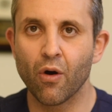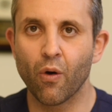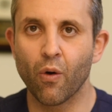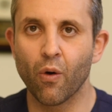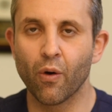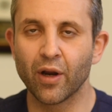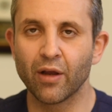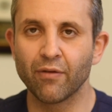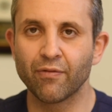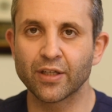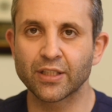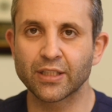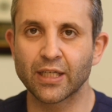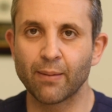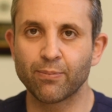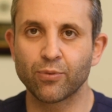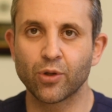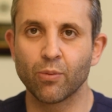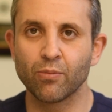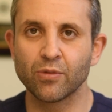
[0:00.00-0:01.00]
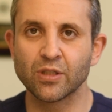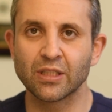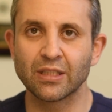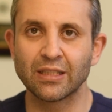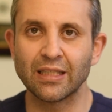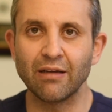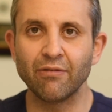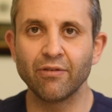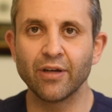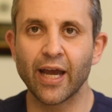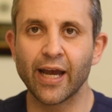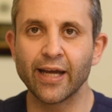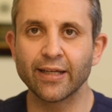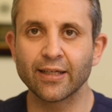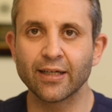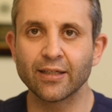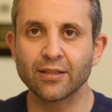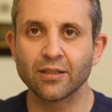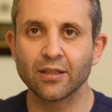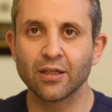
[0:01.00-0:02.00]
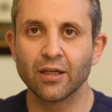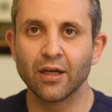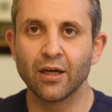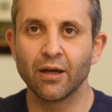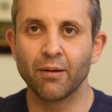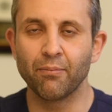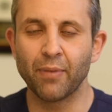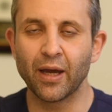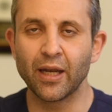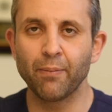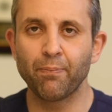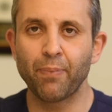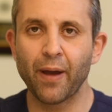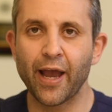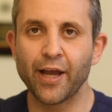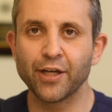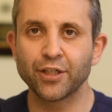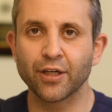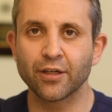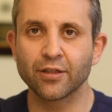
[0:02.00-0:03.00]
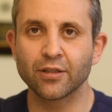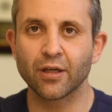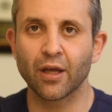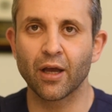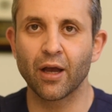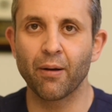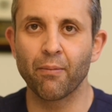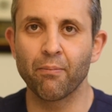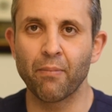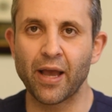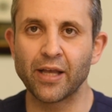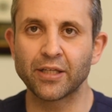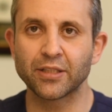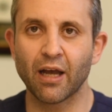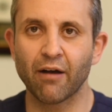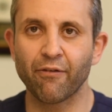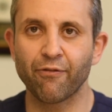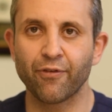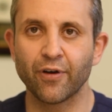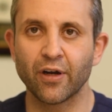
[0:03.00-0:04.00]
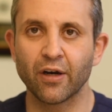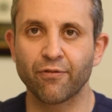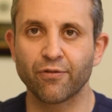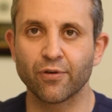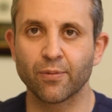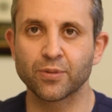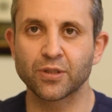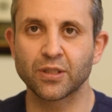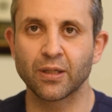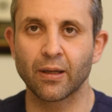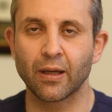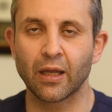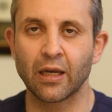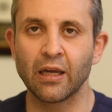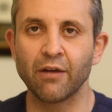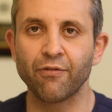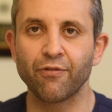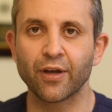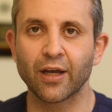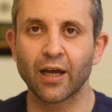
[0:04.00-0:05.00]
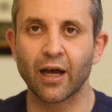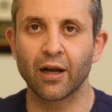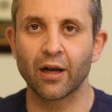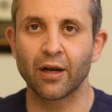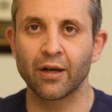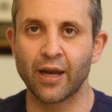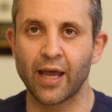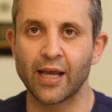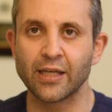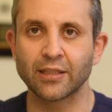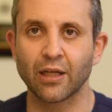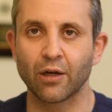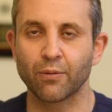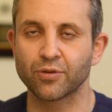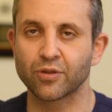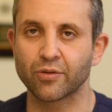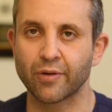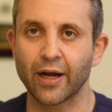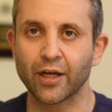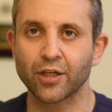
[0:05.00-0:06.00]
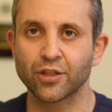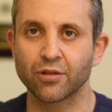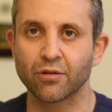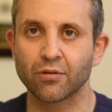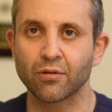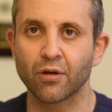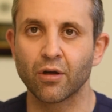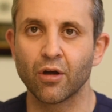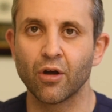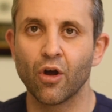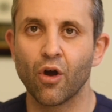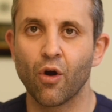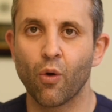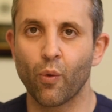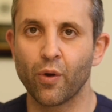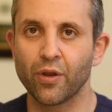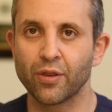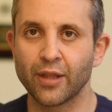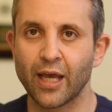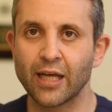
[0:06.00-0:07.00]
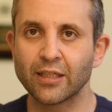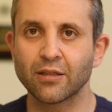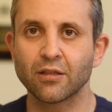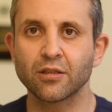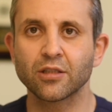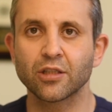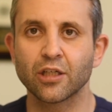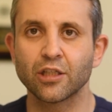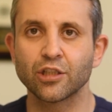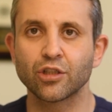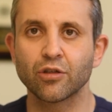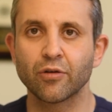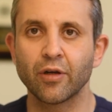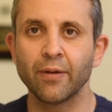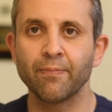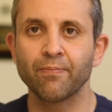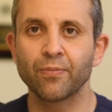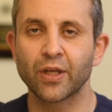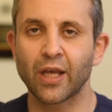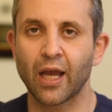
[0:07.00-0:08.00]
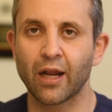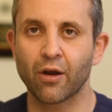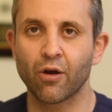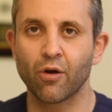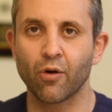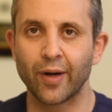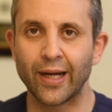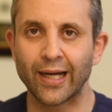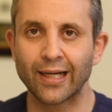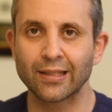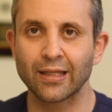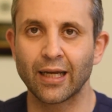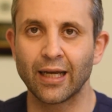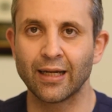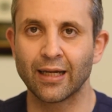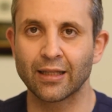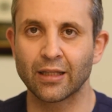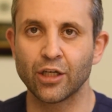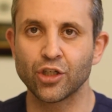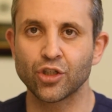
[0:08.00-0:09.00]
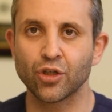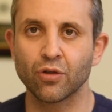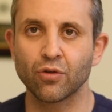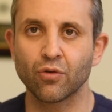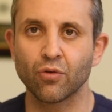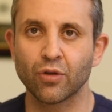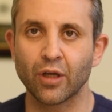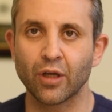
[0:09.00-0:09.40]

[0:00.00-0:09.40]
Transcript: or if the septum is deviated, many patients may suffer from significant nasal obstruction. With nasal surgery can correct, in addition to